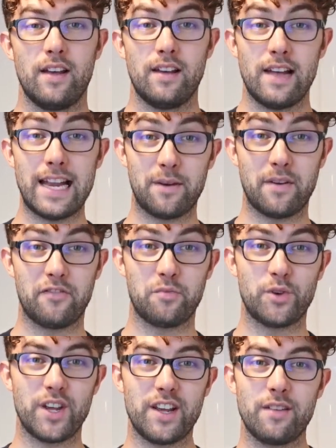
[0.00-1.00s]
Hello
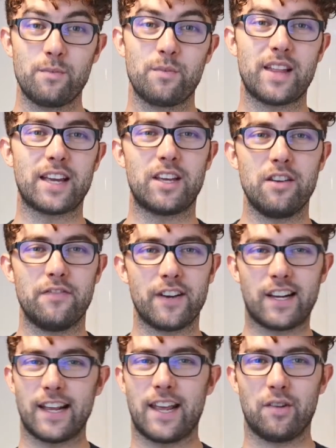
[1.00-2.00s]
everybody, thank you for
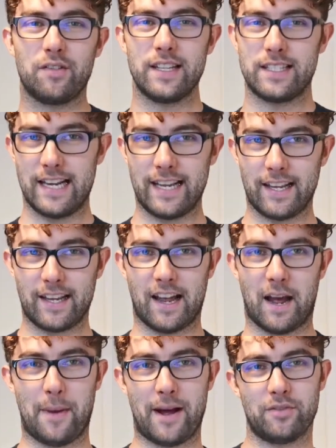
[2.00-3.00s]
clicking on this link
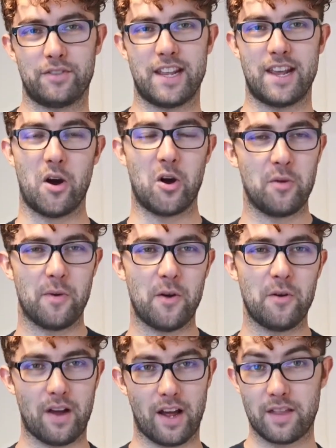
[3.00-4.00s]
about the
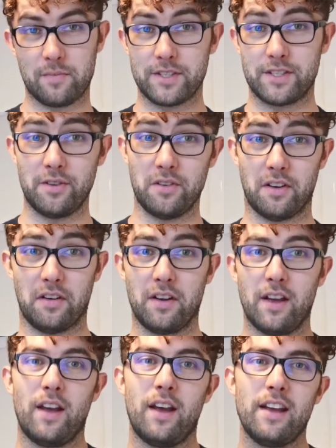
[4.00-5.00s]
oboe and the bassoon.
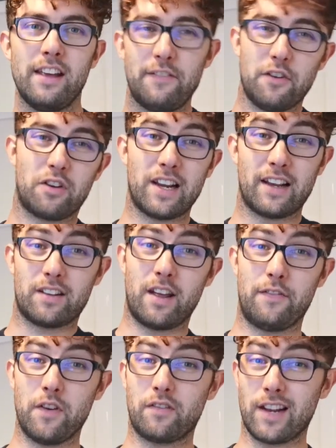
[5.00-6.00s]
If you
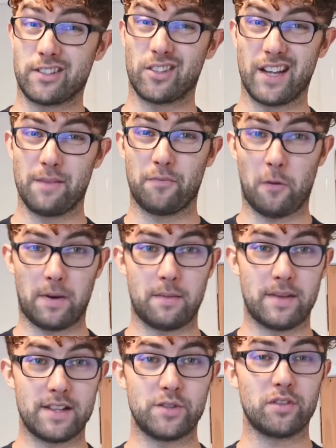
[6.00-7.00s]
clicked on it, it probably
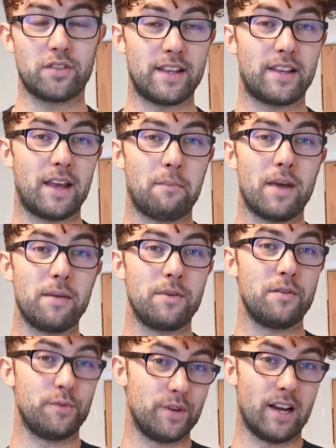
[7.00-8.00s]
means you're thinking maybe
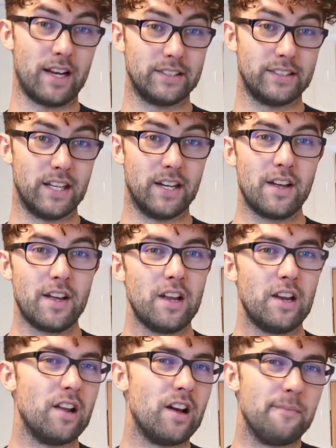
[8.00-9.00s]
you would like to
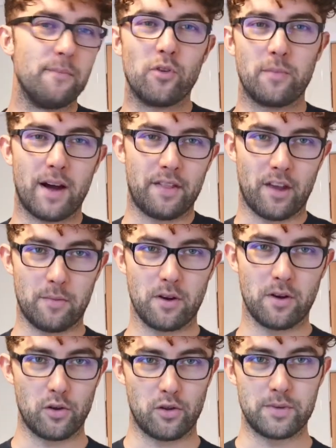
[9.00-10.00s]
learn more about the
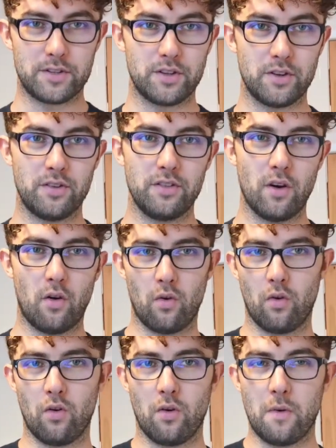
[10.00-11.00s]
oboe or the bassoon,
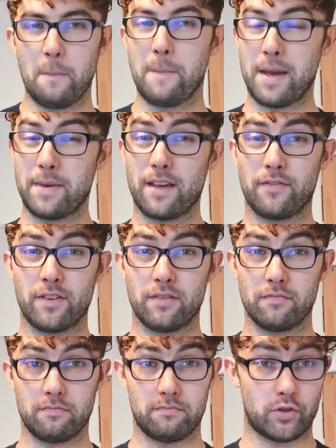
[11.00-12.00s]
or maybe
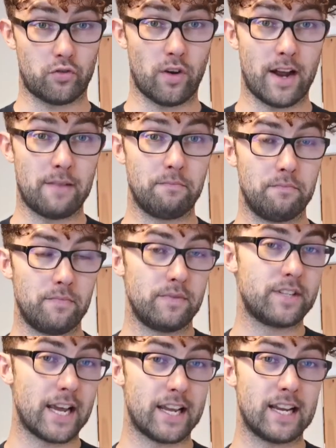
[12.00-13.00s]
even try
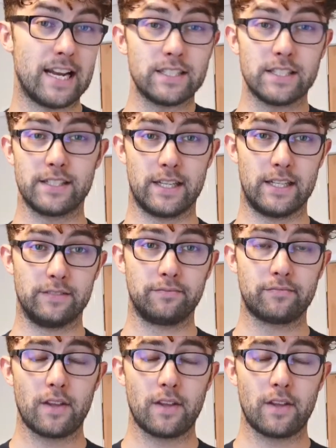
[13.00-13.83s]
taking lessons at it.